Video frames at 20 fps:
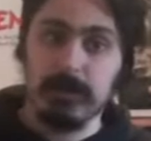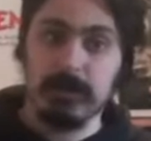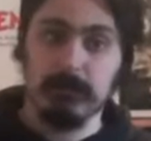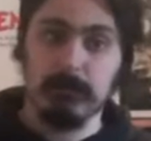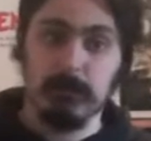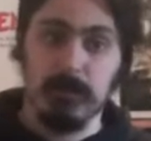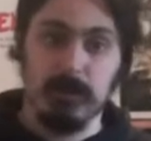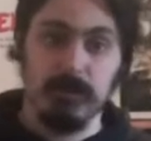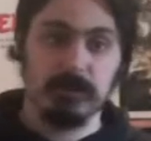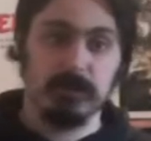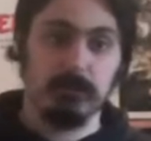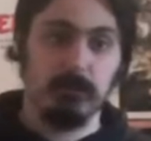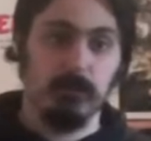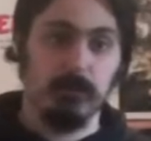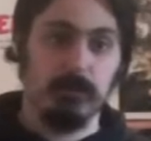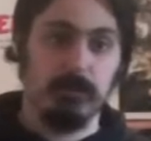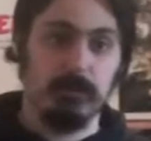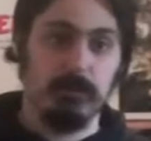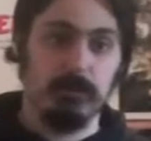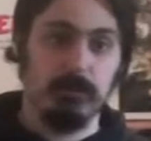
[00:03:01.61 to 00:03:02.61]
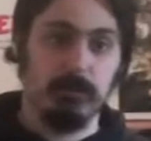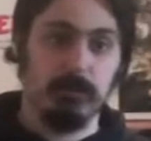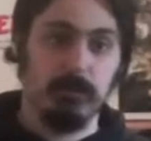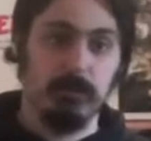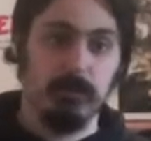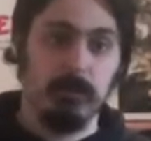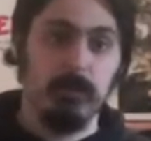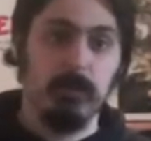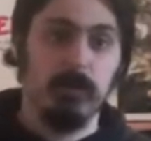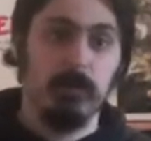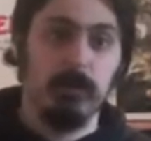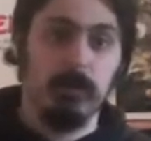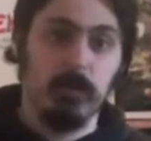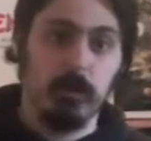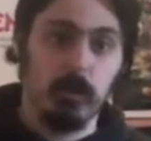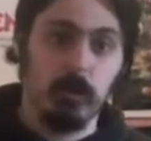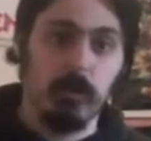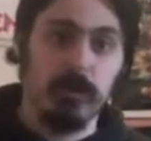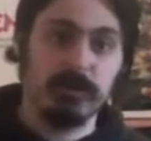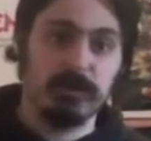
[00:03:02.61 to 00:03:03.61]
not impossible either.
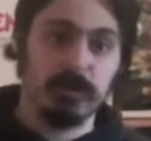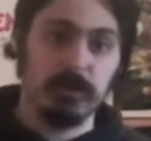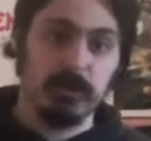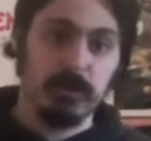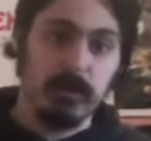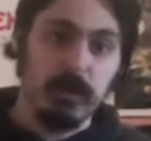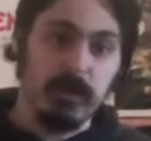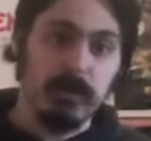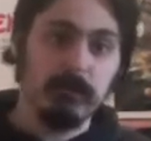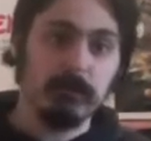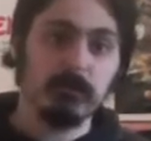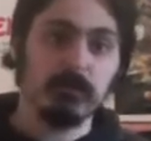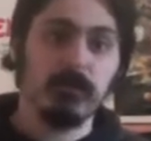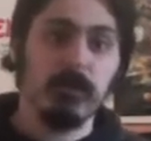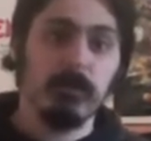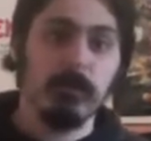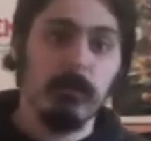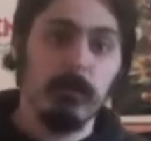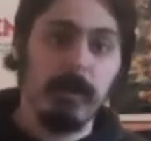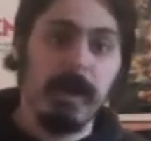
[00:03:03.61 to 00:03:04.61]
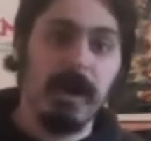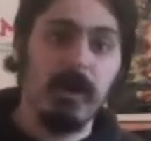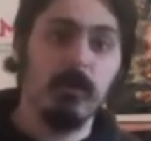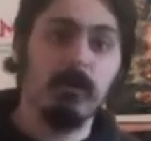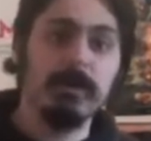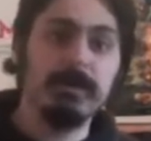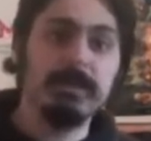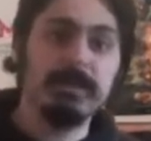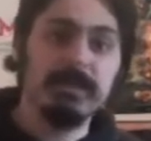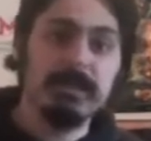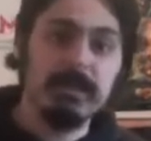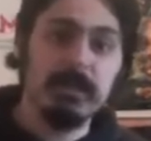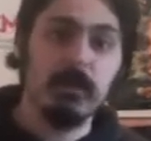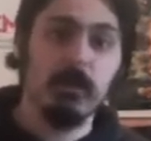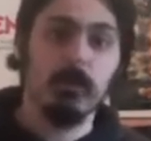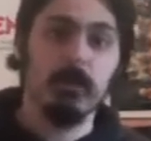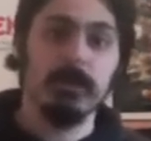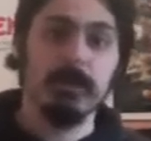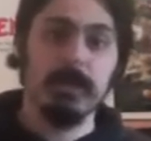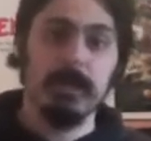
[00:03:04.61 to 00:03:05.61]
The question comes from how we
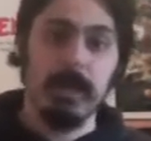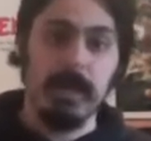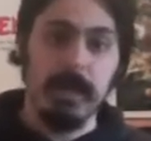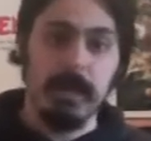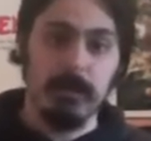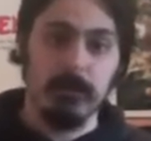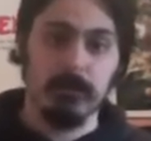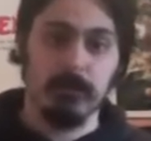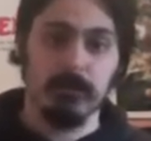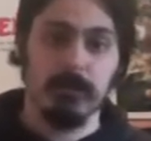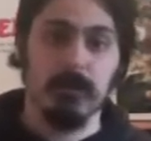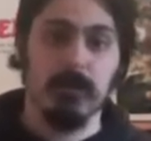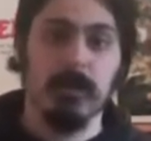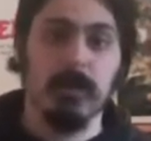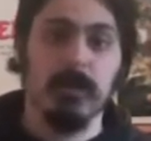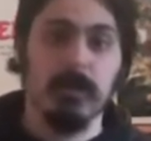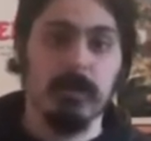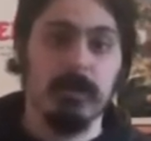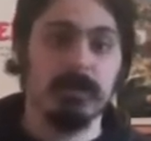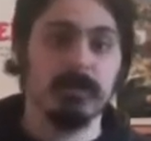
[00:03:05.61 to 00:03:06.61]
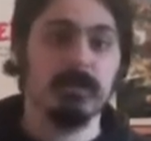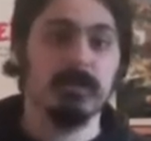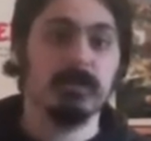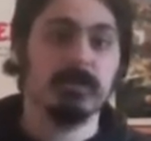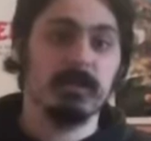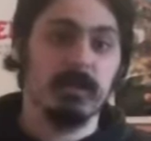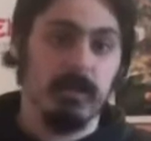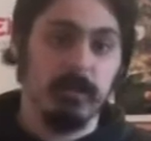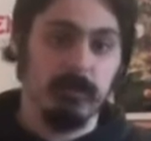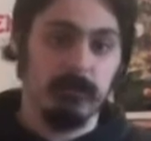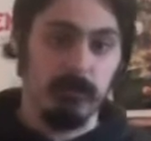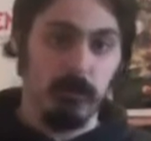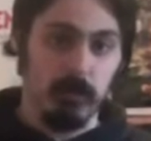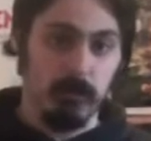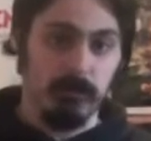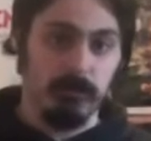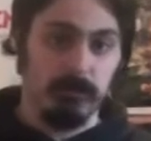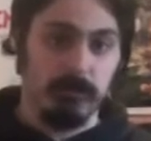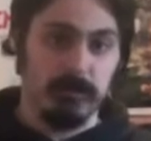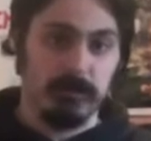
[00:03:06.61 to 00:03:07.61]
deal with the anger that's inside of
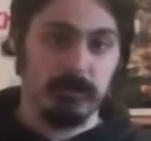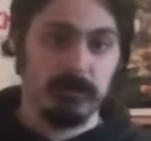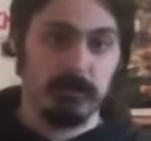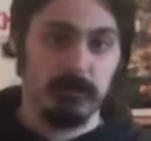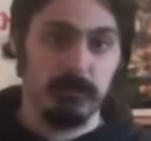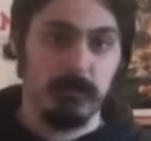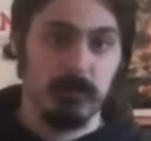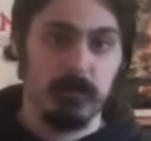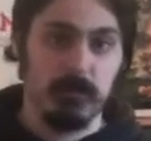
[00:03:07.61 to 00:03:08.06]
all of us.